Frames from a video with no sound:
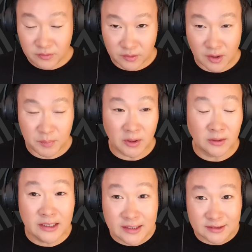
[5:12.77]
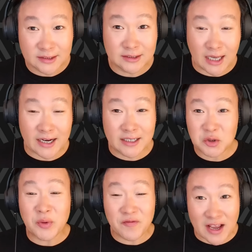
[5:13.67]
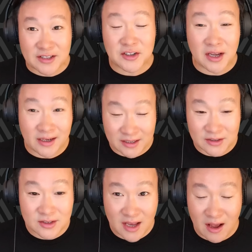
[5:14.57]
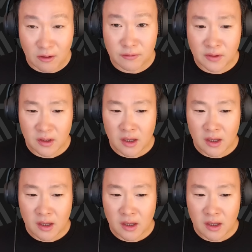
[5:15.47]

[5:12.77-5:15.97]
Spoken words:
the police decided to investigate itself.